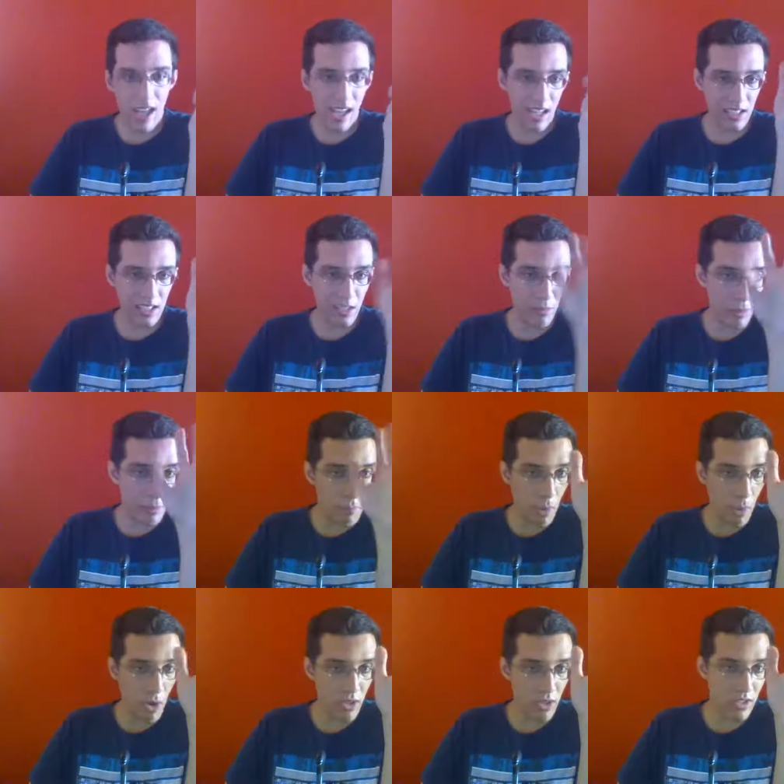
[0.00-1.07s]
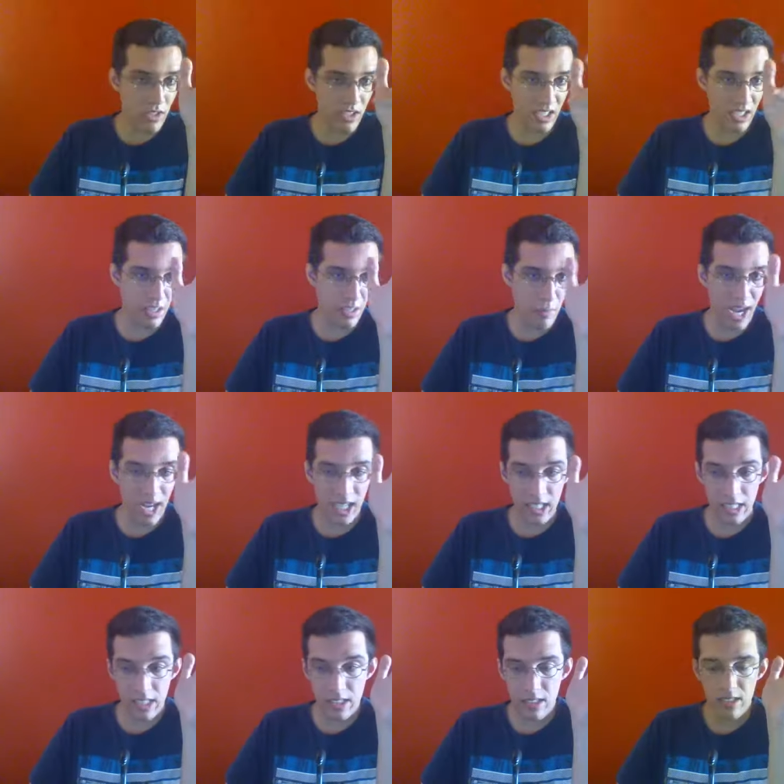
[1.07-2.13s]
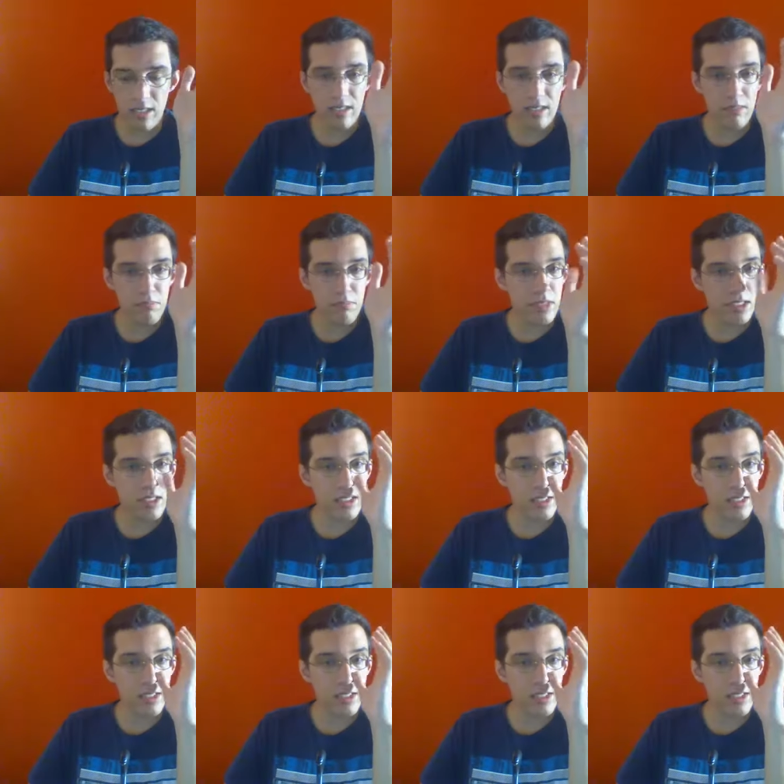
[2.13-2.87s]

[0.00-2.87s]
a little bit bonkers in the mind, but